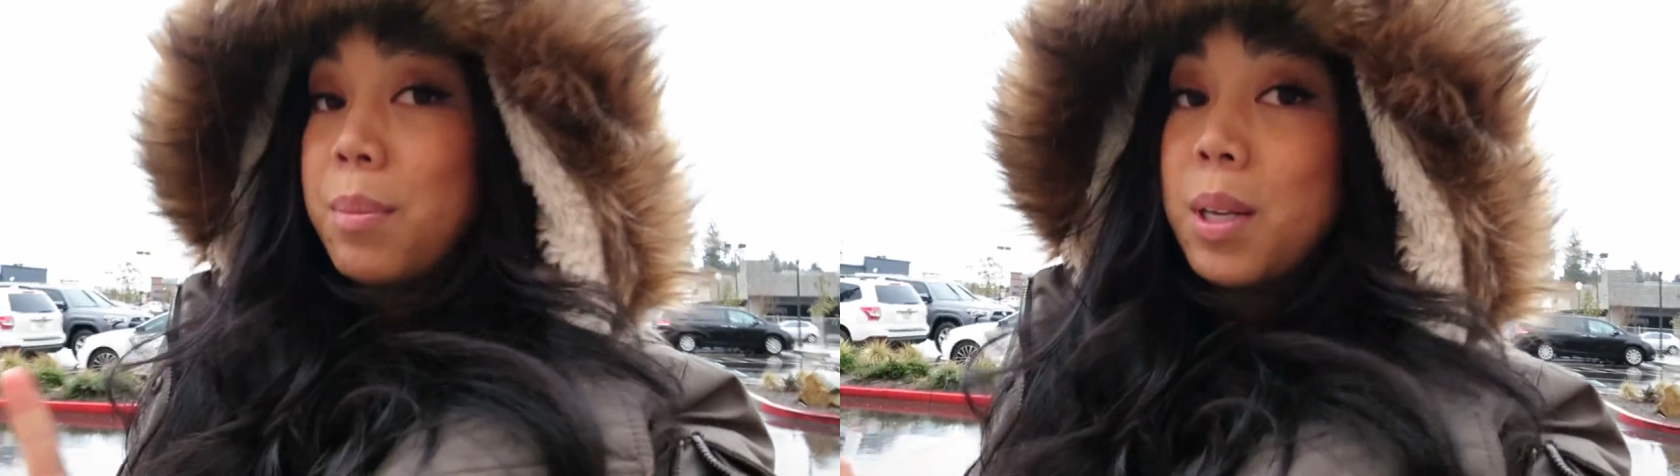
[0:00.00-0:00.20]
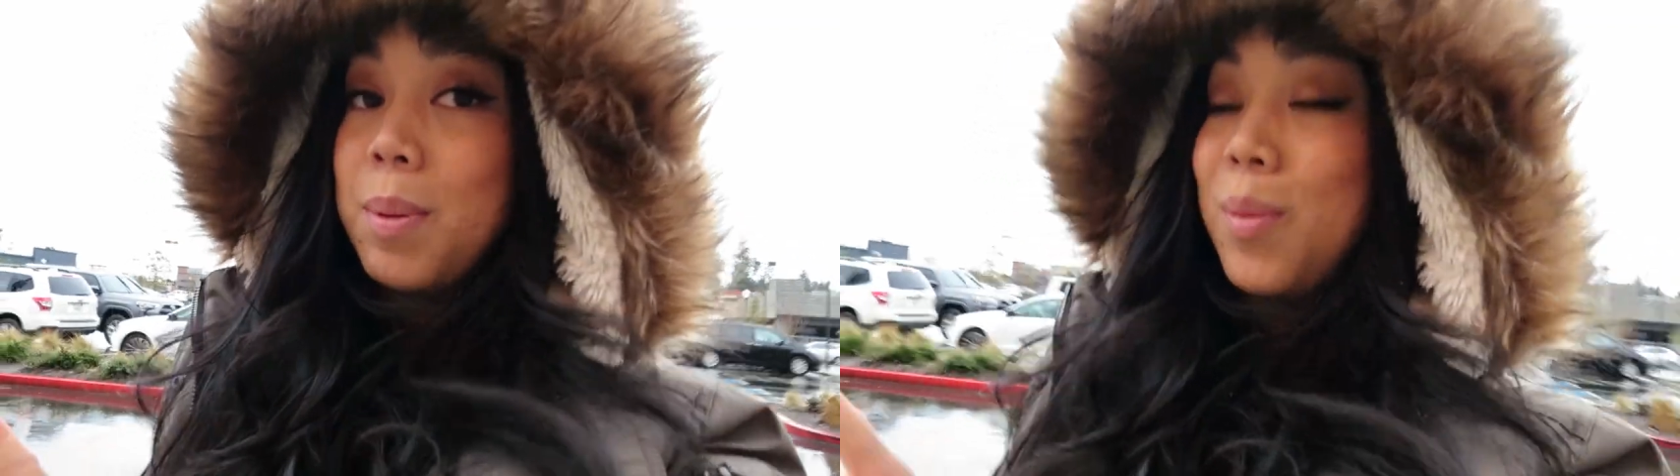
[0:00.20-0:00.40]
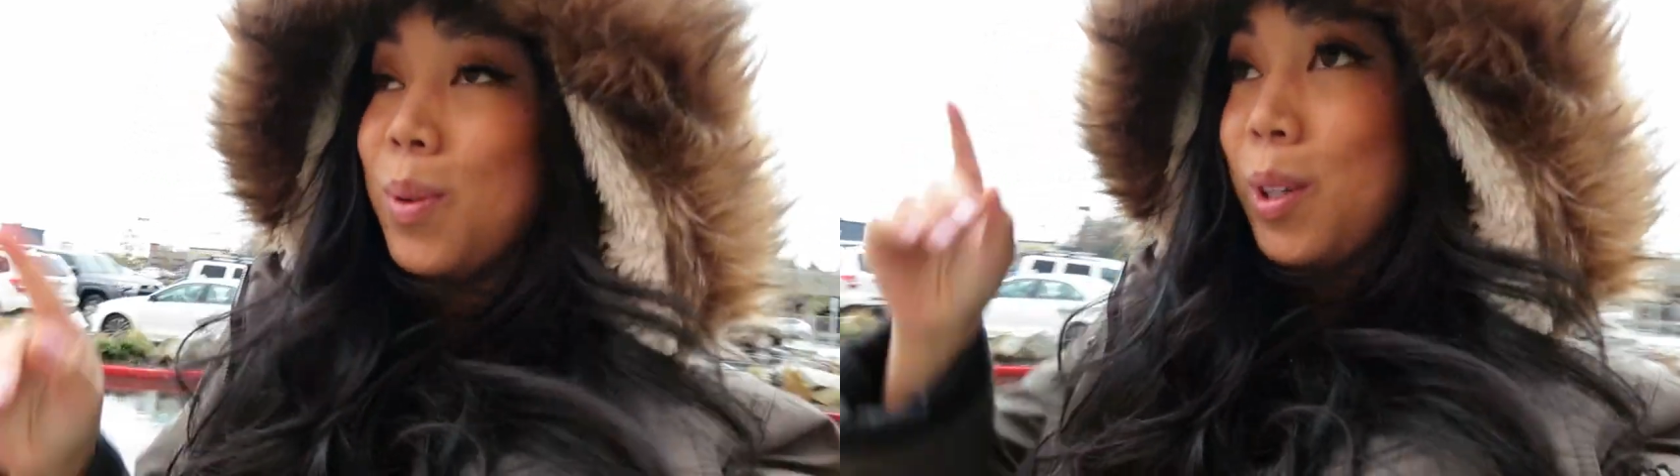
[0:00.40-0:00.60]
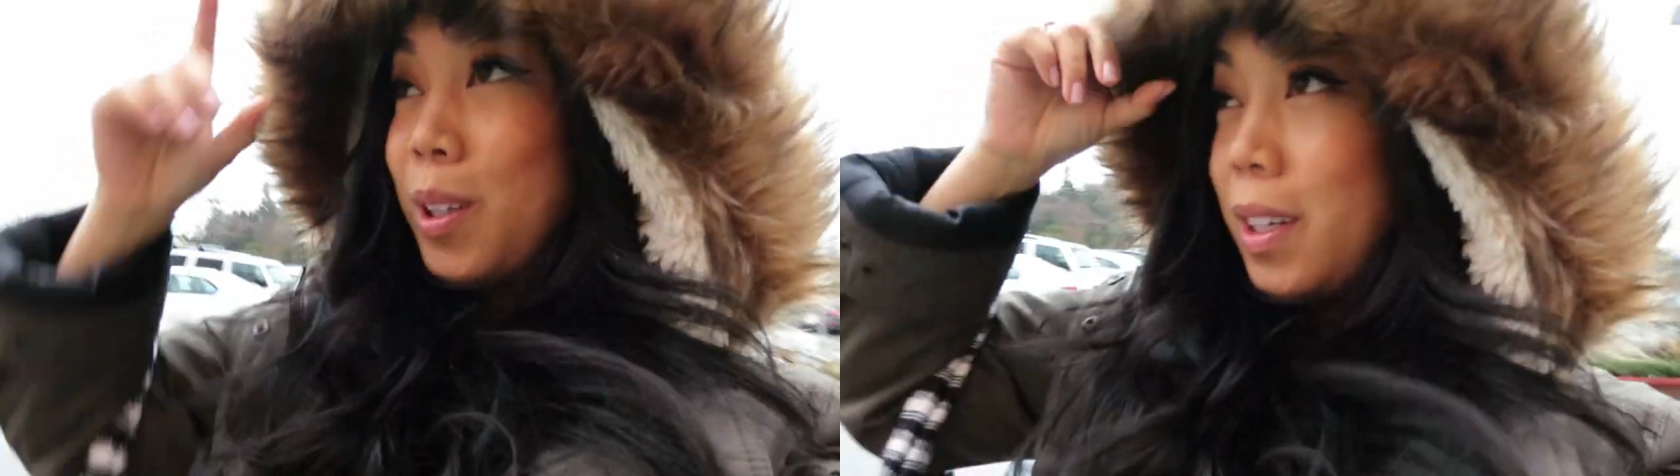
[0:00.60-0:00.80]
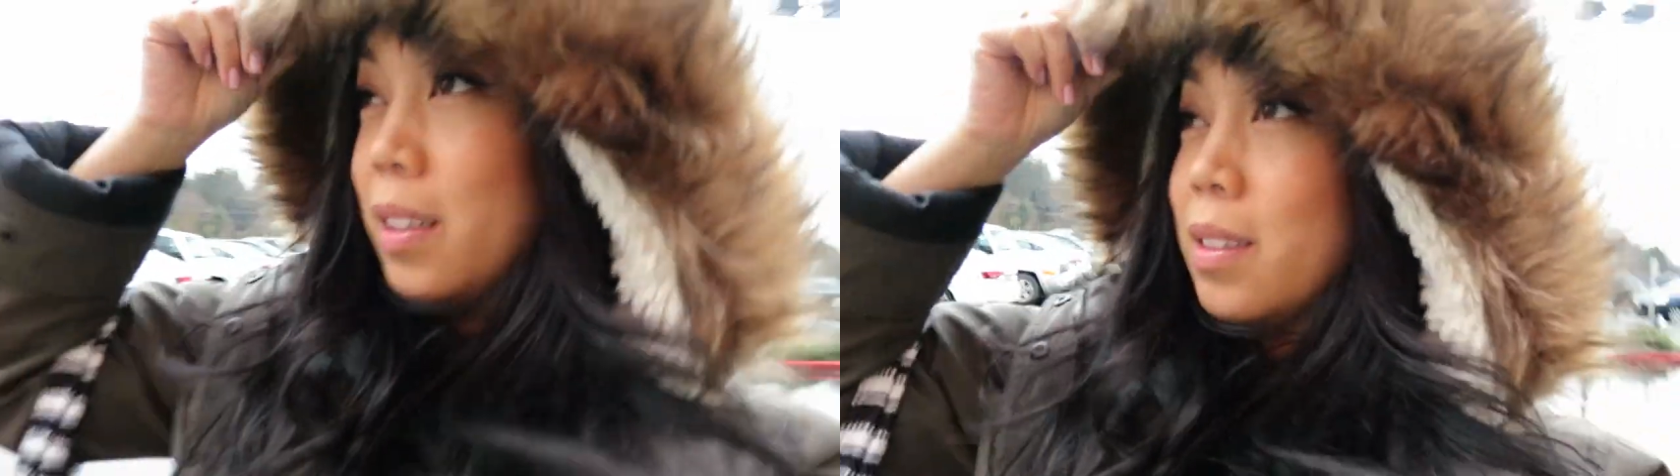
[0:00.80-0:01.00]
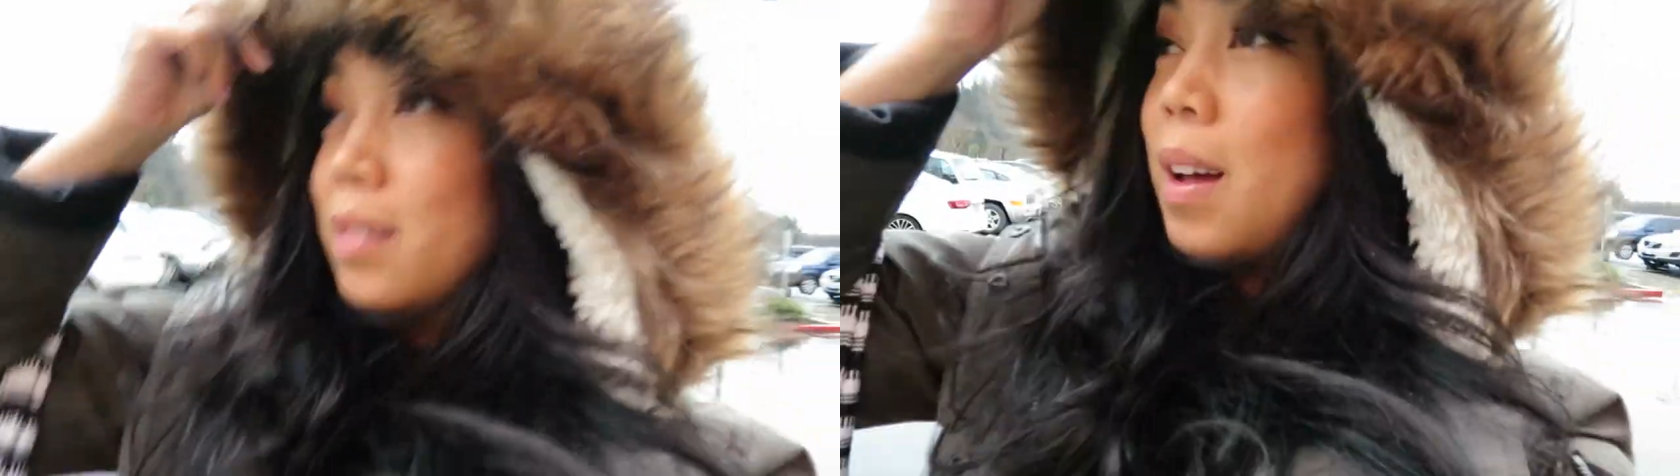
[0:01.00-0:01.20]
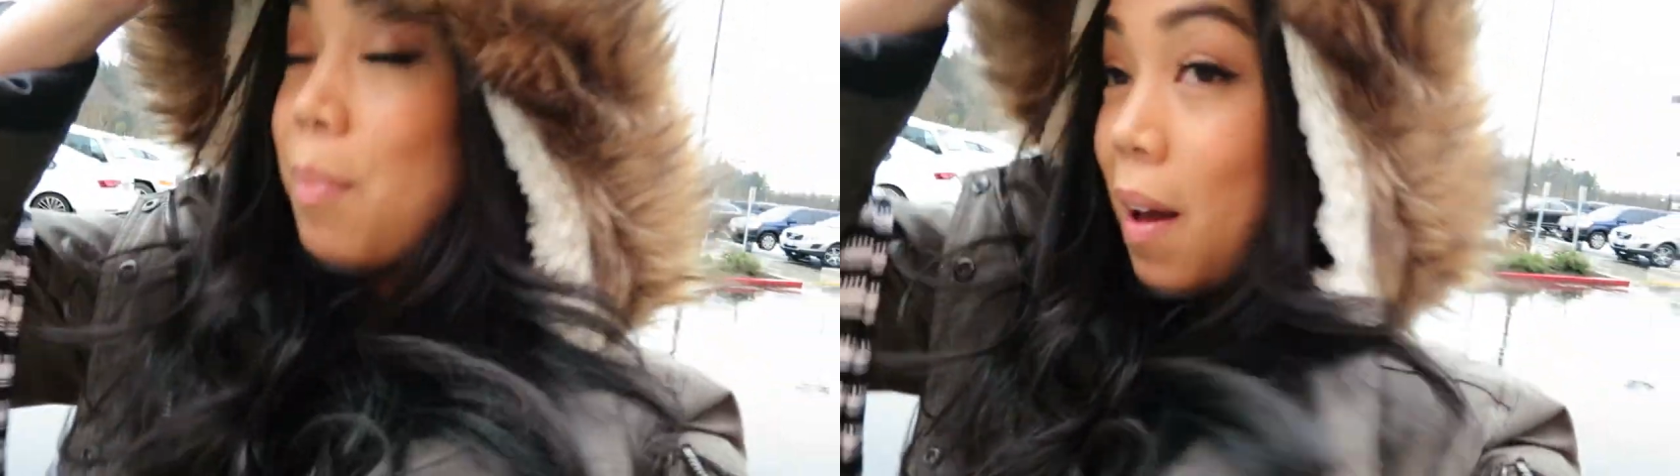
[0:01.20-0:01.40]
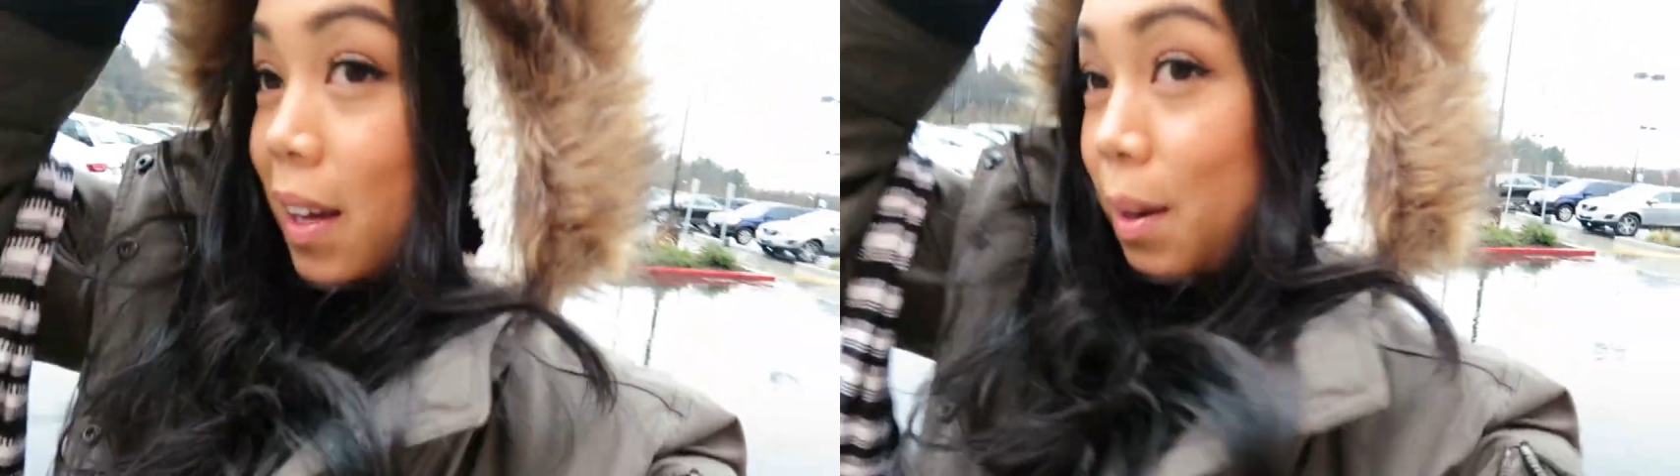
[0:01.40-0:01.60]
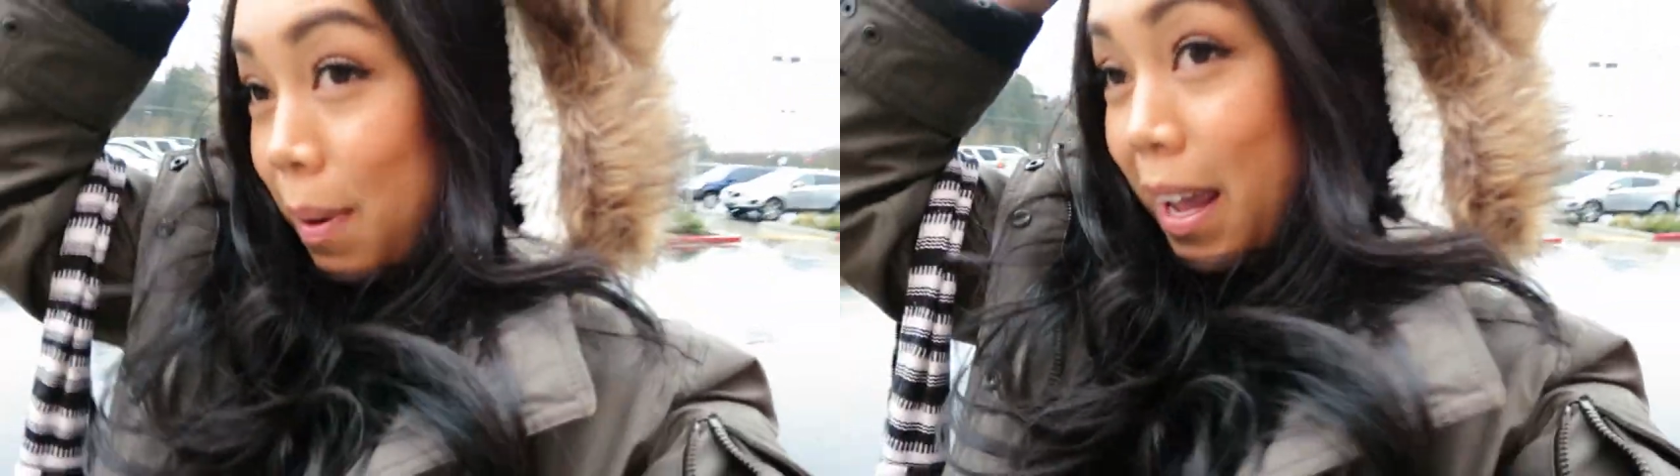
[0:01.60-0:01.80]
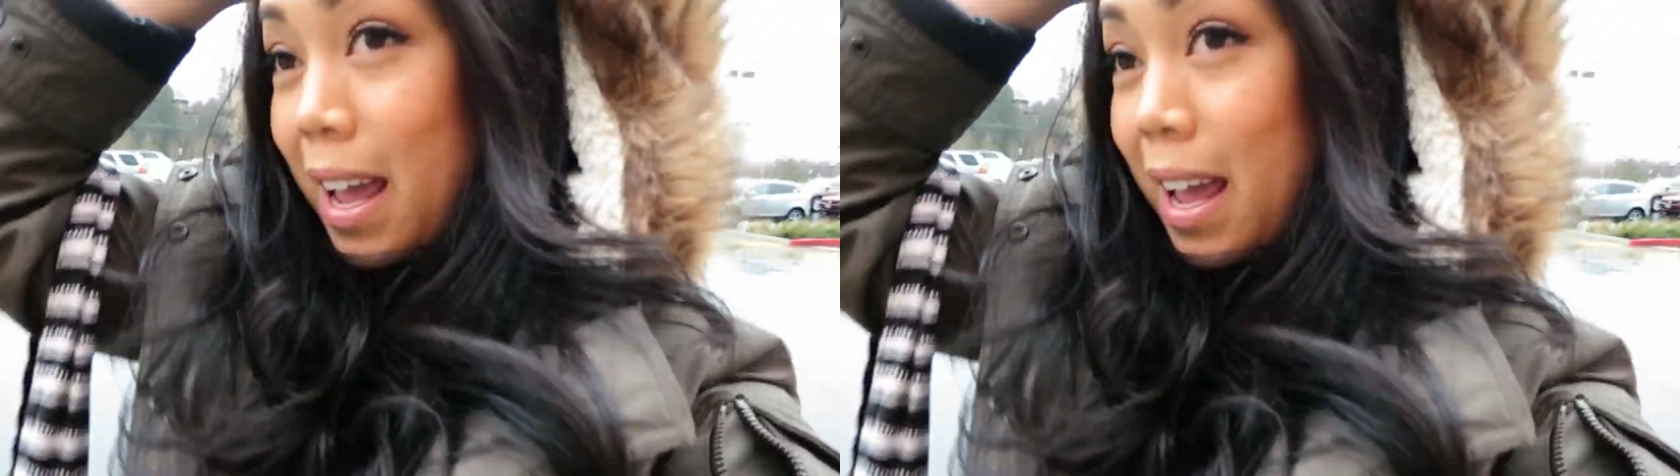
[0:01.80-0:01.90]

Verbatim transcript: I'm gonna be real good. I'm not gonna buy